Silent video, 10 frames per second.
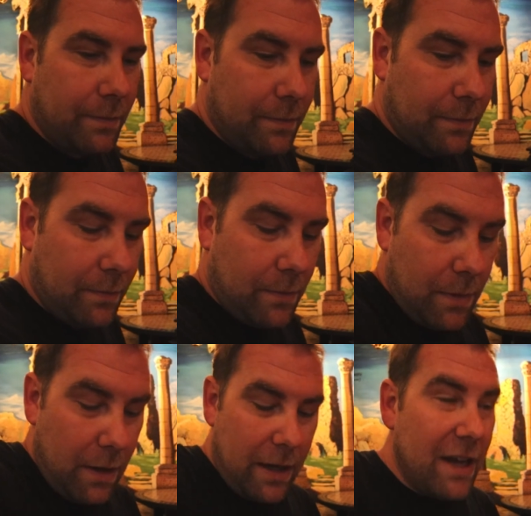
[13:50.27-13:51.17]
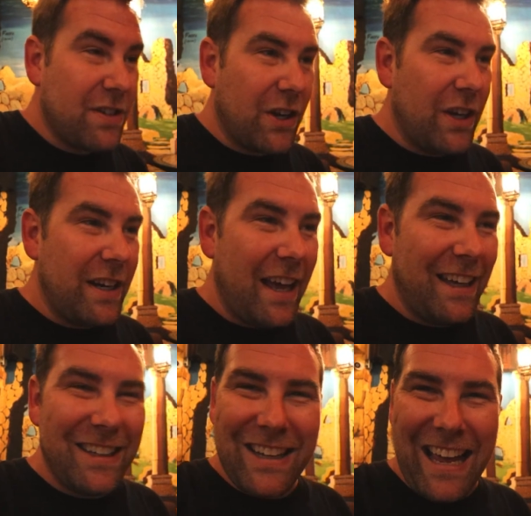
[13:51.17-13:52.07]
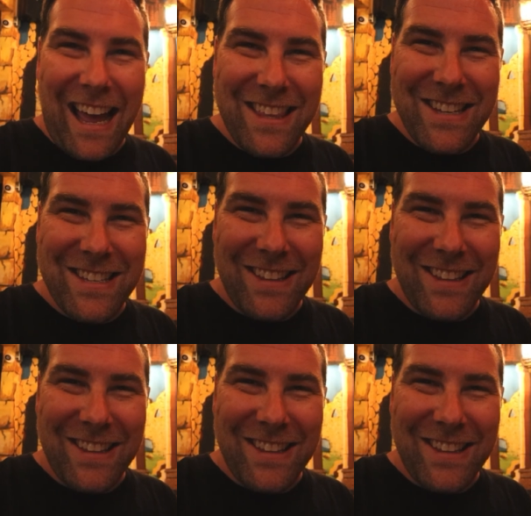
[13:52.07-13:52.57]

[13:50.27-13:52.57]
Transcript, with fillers: That's so good. Is it good? Yeah. Kathy's